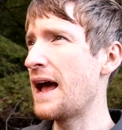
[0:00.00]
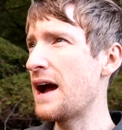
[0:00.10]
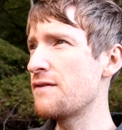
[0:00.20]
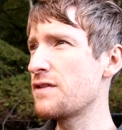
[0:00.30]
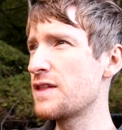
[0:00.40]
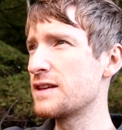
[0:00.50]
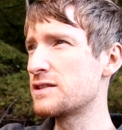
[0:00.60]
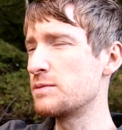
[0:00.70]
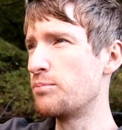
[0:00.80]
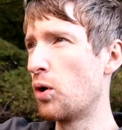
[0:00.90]
Everything
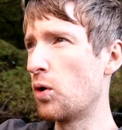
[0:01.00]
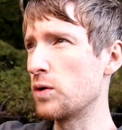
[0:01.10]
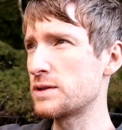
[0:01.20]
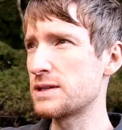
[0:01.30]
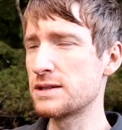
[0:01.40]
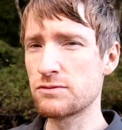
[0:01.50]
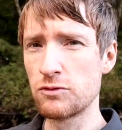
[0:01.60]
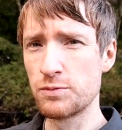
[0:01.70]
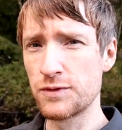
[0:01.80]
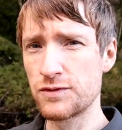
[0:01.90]
supports this
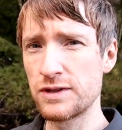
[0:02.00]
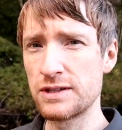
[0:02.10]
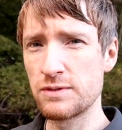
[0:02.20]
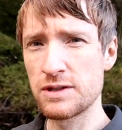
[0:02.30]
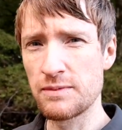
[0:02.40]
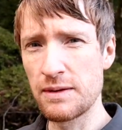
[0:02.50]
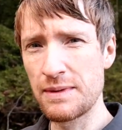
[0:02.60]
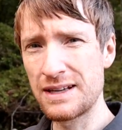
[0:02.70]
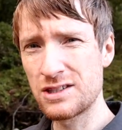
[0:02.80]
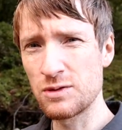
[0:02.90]
group of trees, which are my
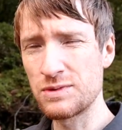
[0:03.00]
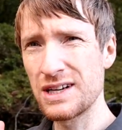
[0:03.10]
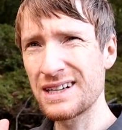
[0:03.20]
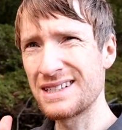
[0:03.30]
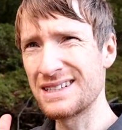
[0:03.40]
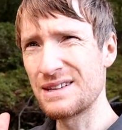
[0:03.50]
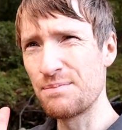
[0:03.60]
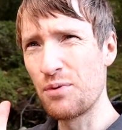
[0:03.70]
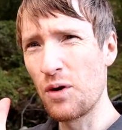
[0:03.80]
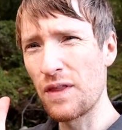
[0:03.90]
main subject, and it's
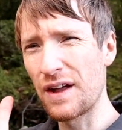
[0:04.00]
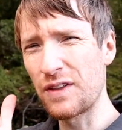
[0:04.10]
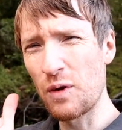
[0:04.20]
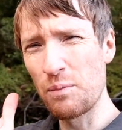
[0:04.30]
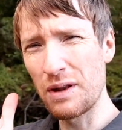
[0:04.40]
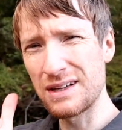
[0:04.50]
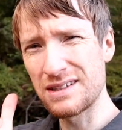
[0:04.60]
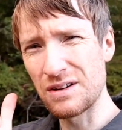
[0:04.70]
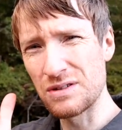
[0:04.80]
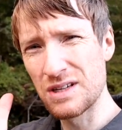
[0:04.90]
important that I don't
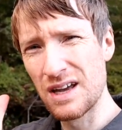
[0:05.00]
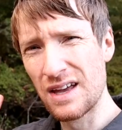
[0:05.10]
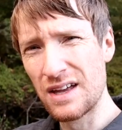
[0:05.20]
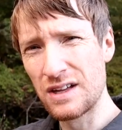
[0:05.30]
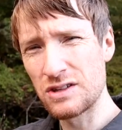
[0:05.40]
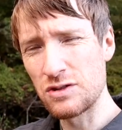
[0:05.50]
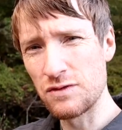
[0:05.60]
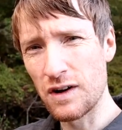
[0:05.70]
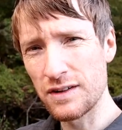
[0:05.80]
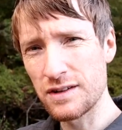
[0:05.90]
place those too
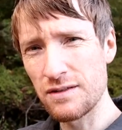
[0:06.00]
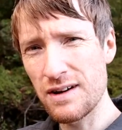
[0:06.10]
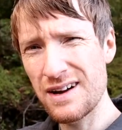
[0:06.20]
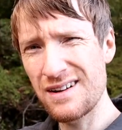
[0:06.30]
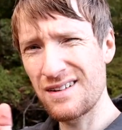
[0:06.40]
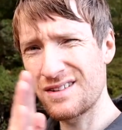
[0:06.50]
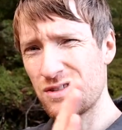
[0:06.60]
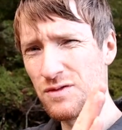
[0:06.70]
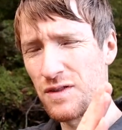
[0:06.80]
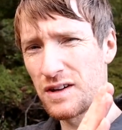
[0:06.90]
far to the right,
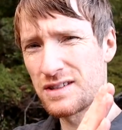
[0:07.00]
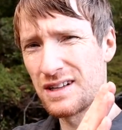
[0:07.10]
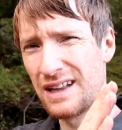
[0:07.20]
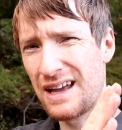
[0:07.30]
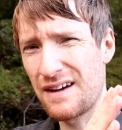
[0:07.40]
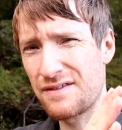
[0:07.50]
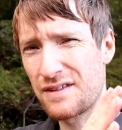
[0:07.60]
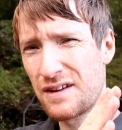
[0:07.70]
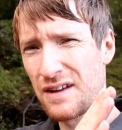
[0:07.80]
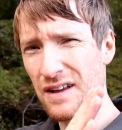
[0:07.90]
too far to the
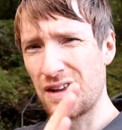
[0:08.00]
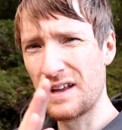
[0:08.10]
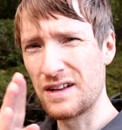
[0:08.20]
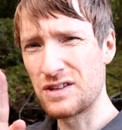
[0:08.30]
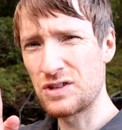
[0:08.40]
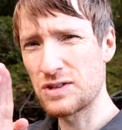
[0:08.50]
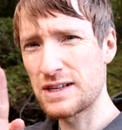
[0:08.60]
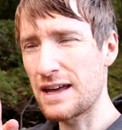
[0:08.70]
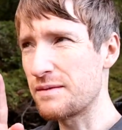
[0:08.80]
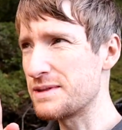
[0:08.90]
left,
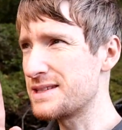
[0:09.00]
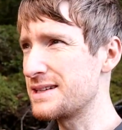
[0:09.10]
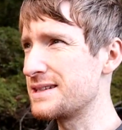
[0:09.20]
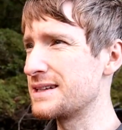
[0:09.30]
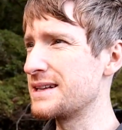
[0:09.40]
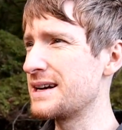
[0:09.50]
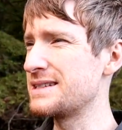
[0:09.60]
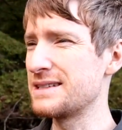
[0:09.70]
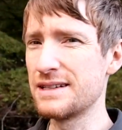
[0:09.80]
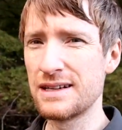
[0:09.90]
just get them sitting
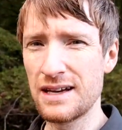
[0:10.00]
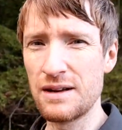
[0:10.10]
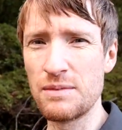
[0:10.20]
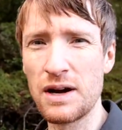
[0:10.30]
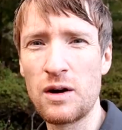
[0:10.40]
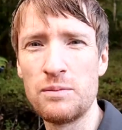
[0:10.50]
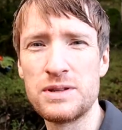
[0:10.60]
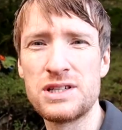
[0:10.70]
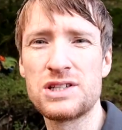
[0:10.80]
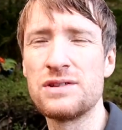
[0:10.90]
nicely in my
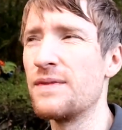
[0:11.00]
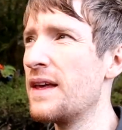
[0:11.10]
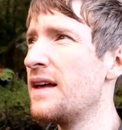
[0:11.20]
composition.